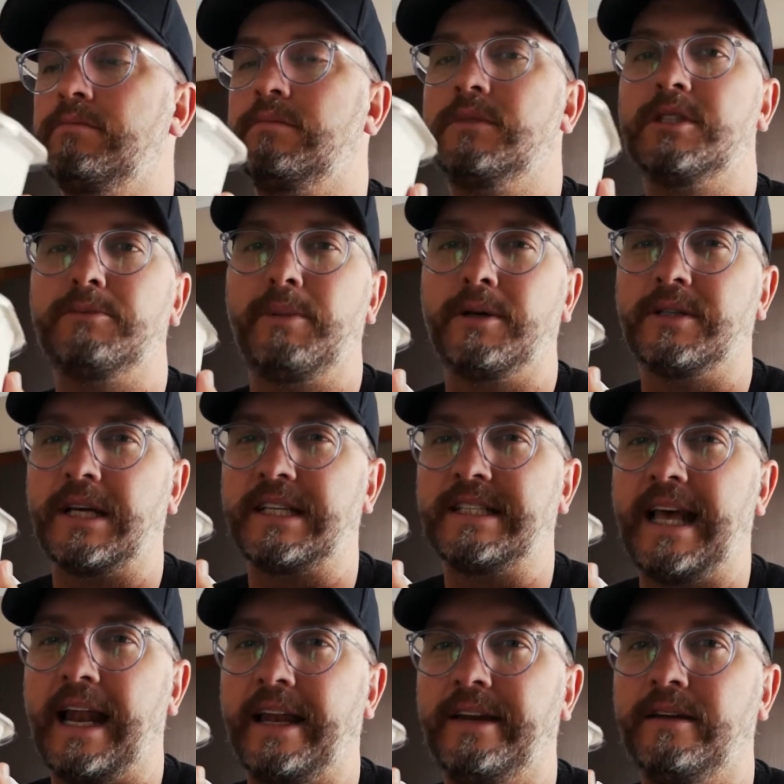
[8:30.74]
Smells like
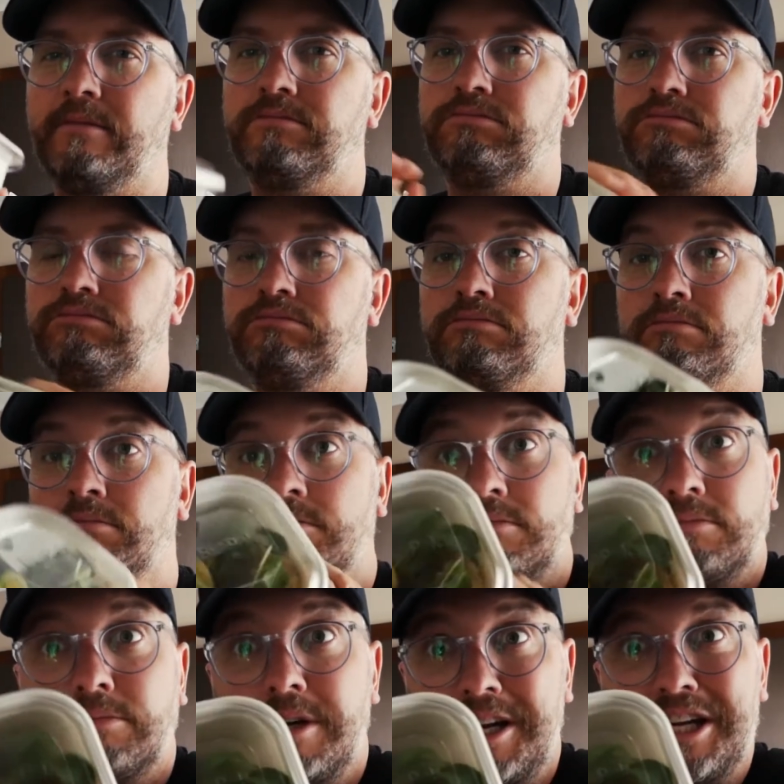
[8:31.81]
salad.
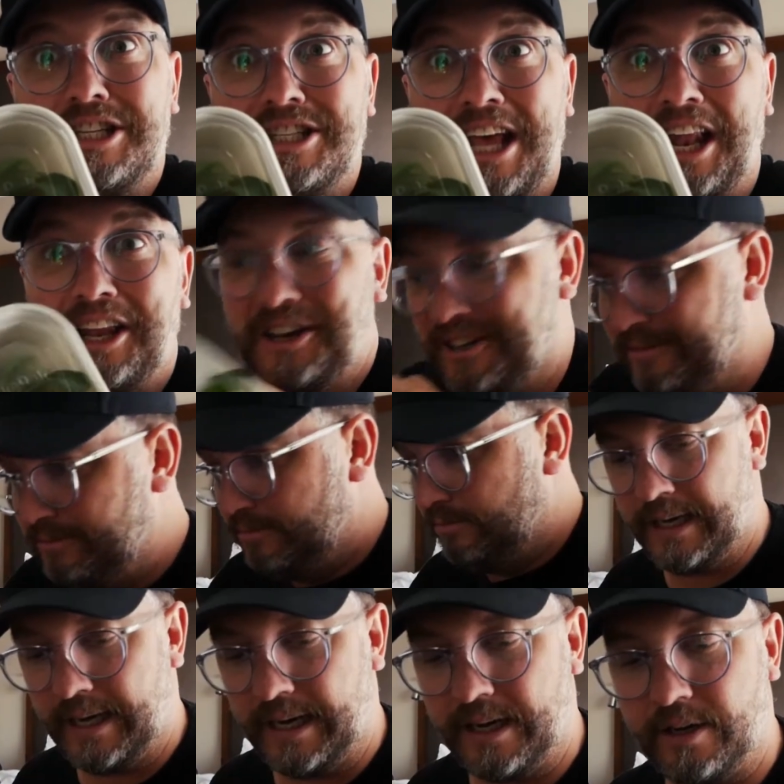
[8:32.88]
It is salad.
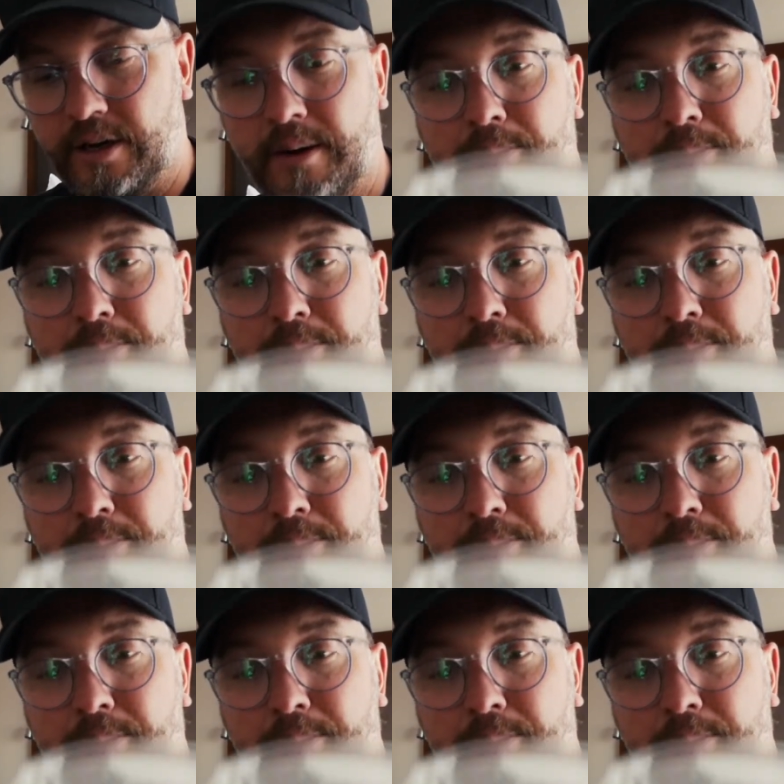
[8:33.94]
I got a